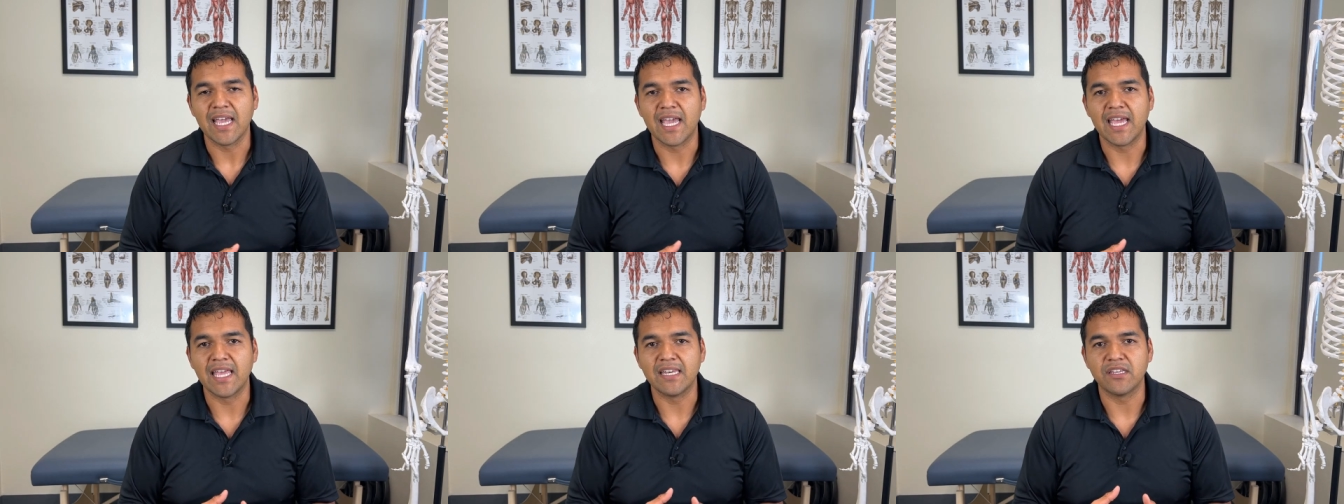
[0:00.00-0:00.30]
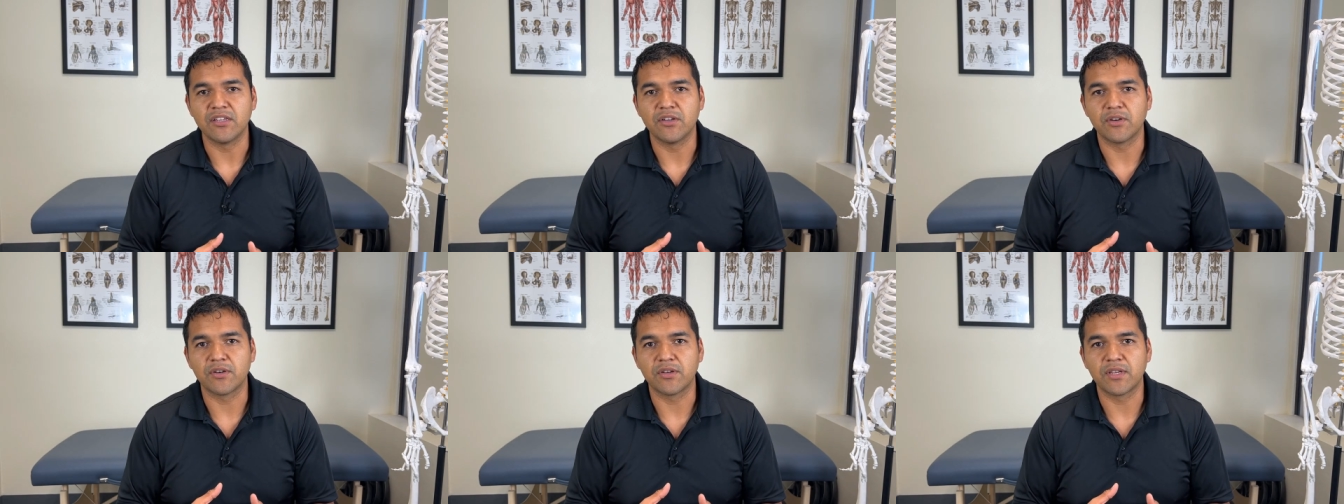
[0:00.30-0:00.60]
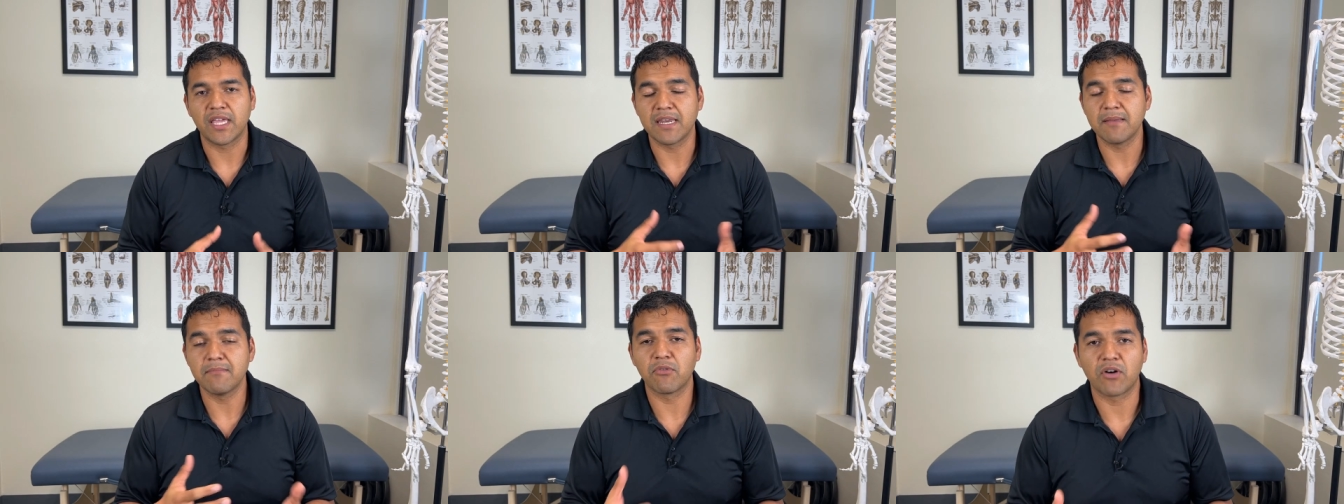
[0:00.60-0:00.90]
And you're
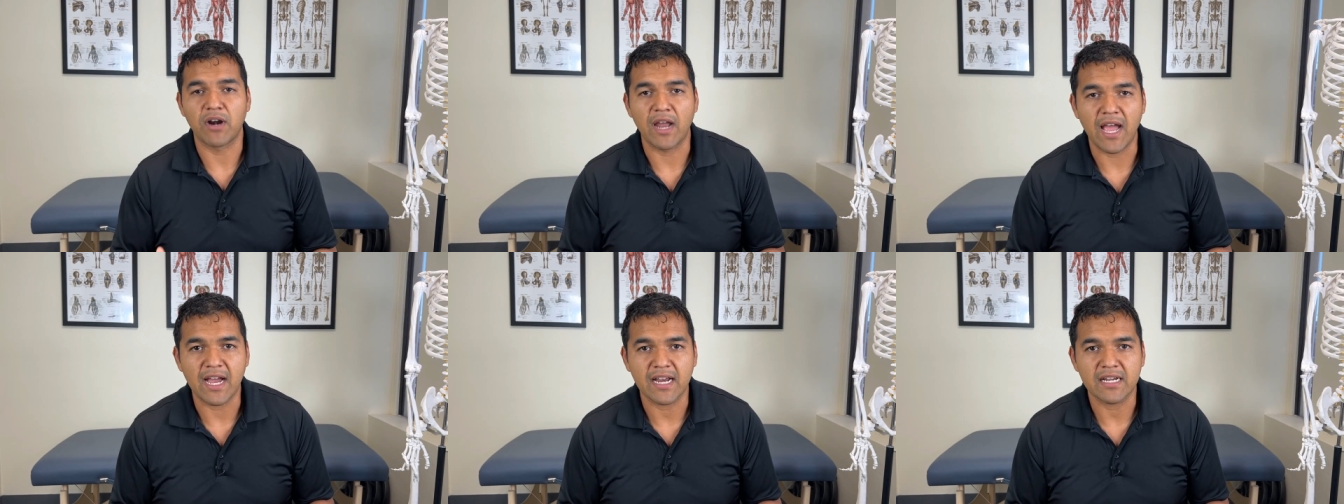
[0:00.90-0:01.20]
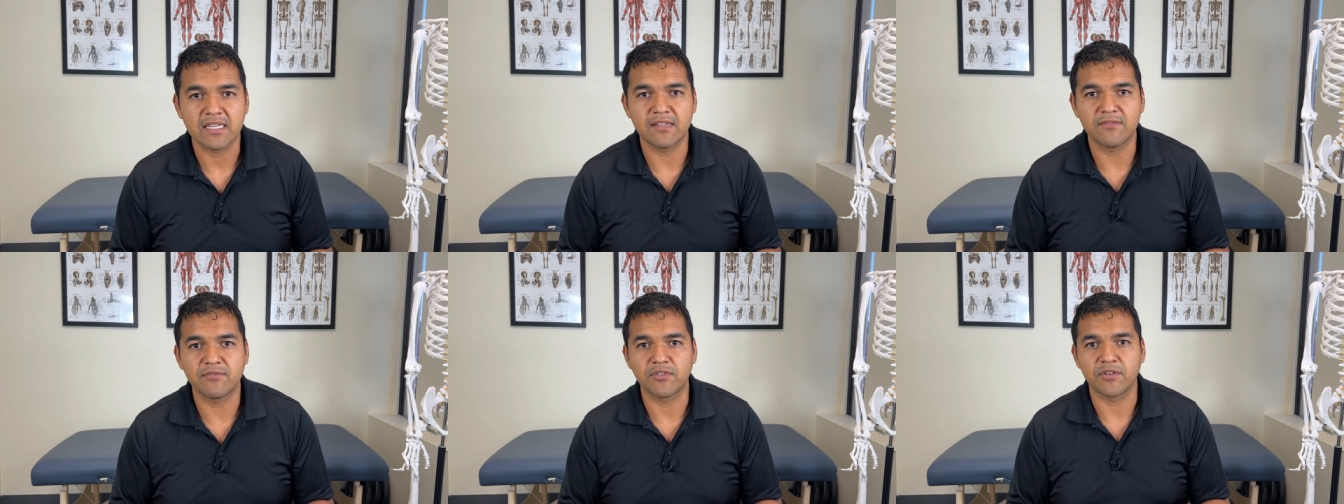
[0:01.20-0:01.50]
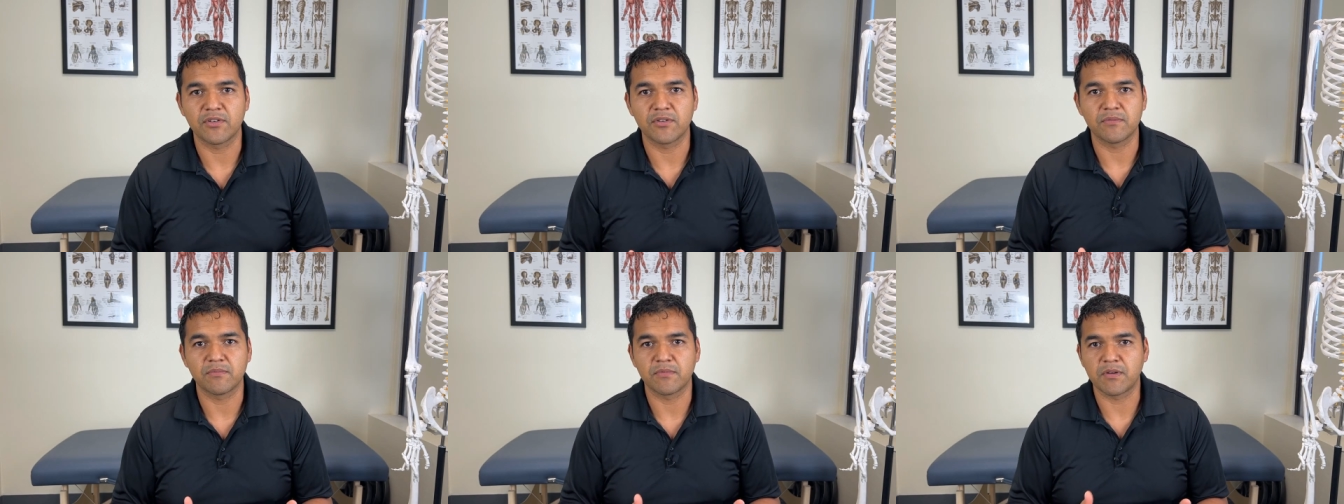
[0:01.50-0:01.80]
getting more active,
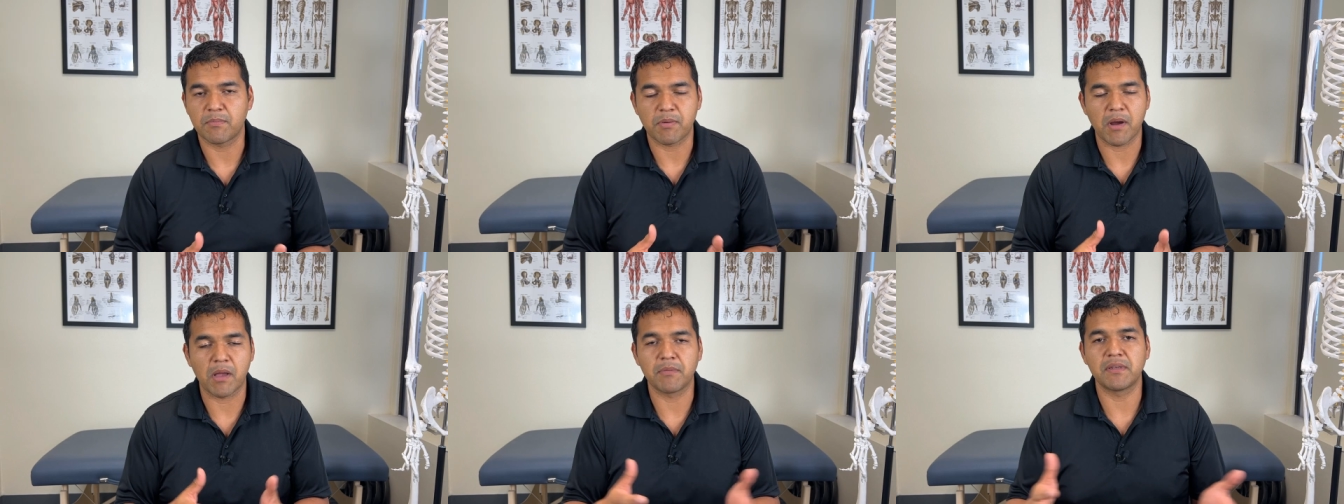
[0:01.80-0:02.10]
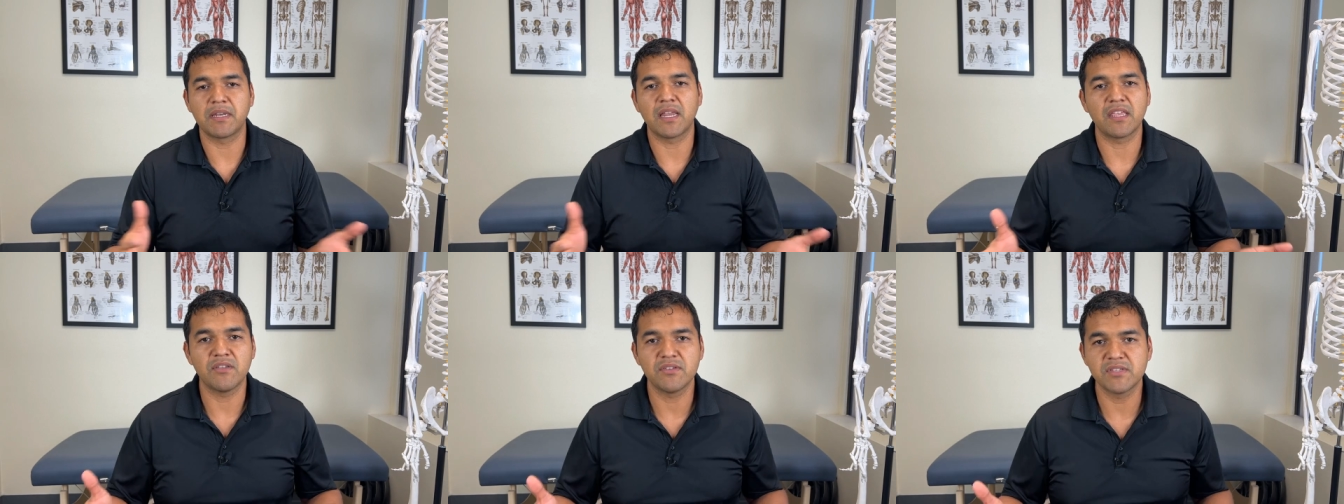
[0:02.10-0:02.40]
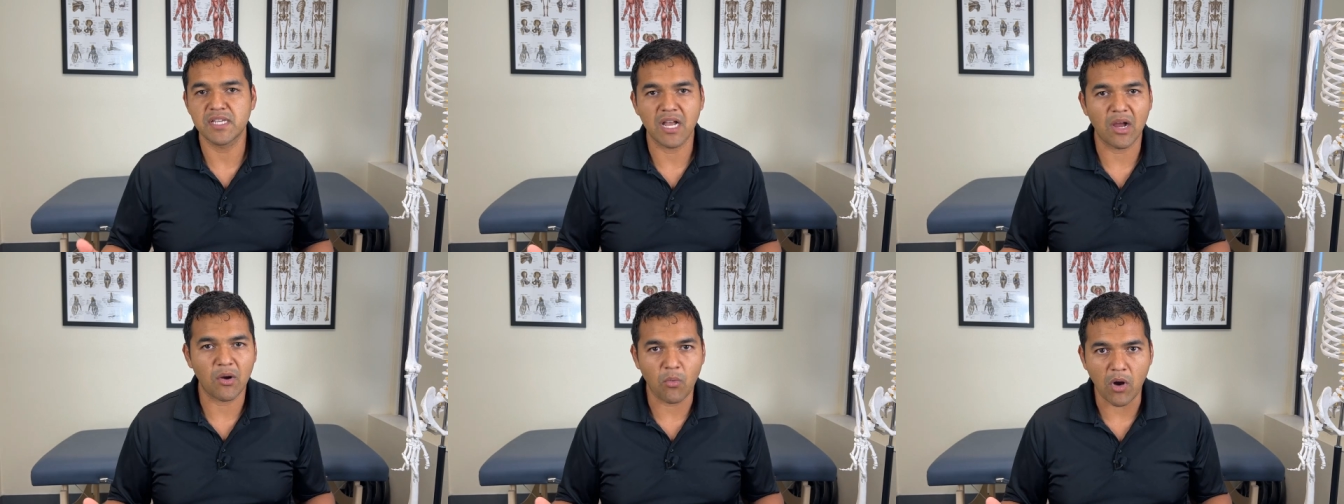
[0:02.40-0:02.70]
you're, you're probably not
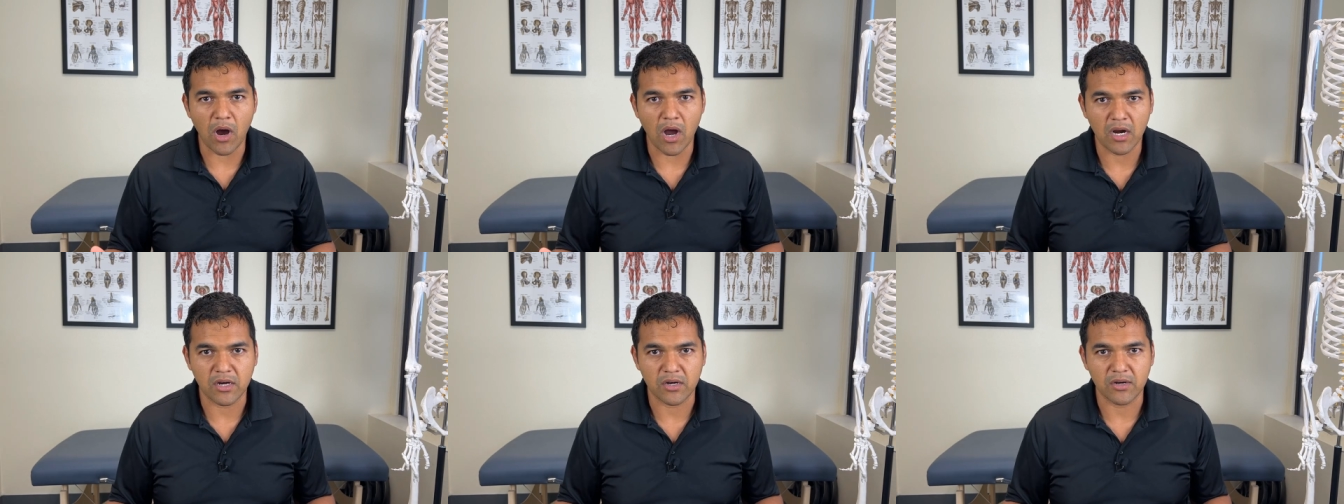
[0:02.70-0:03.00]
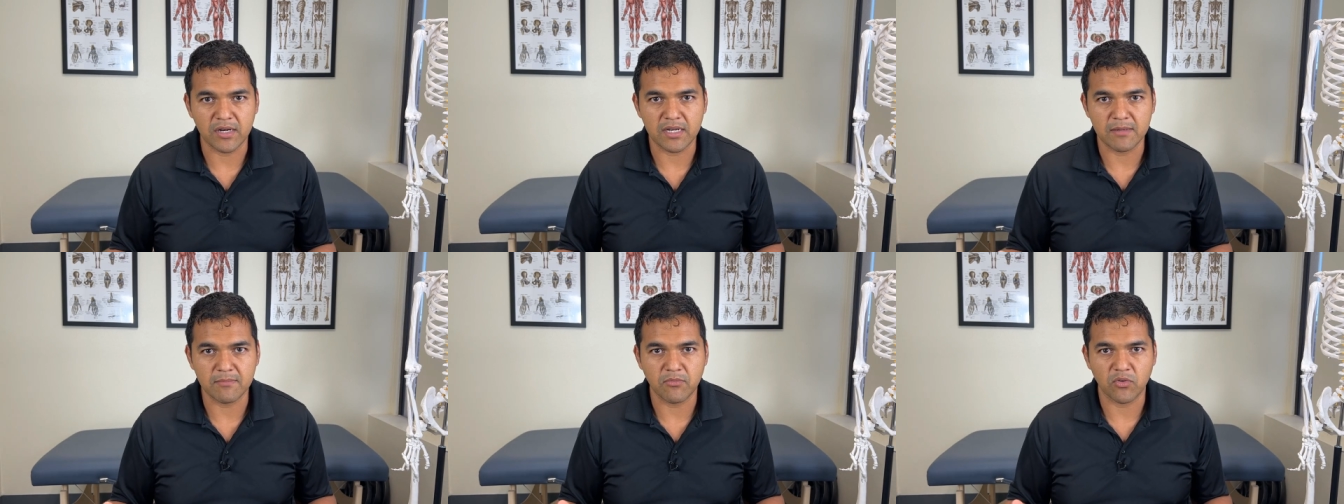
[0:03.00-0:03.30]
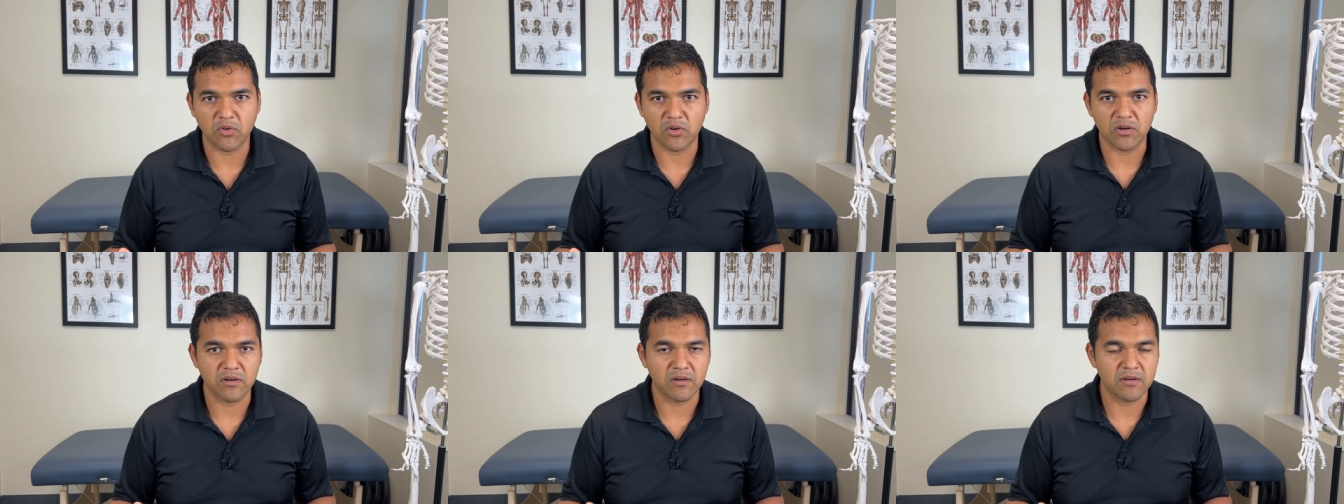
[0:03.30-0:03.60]
using a walker
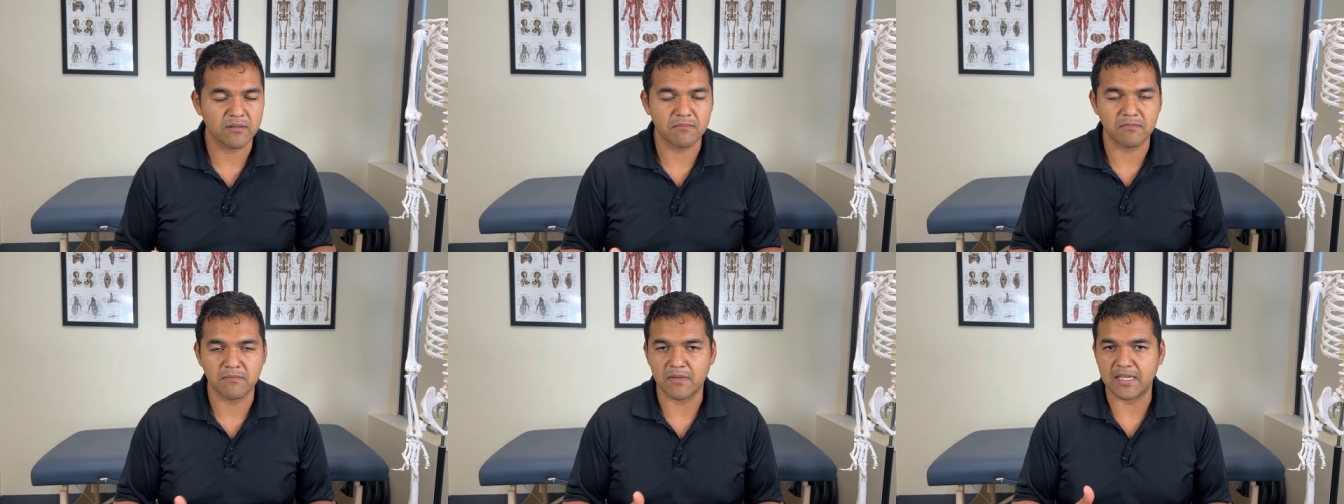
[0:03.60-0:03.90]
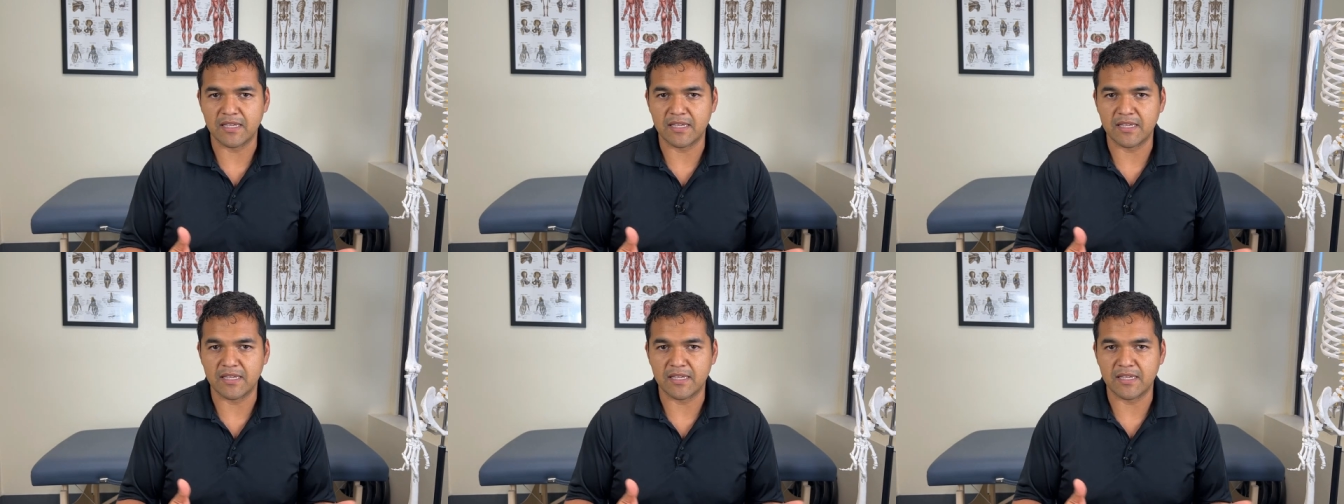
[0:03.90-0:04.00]
anymore,